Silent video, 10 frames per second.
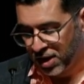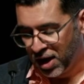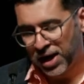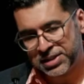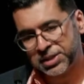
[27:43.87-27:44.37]

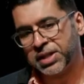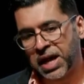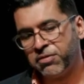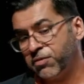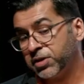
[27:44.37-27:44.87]
Until I
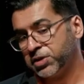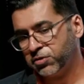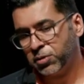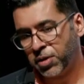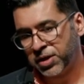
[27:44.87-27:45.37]
felt a
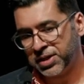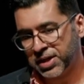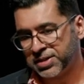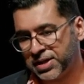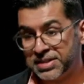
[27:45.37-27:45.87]
full body
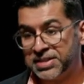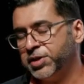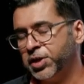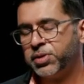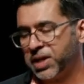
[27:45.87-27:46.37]
yes, I didn't even
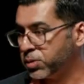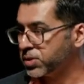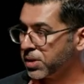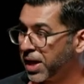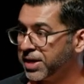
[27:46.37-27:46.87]
know what that was
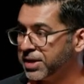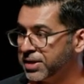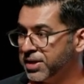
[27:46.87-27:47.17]
like.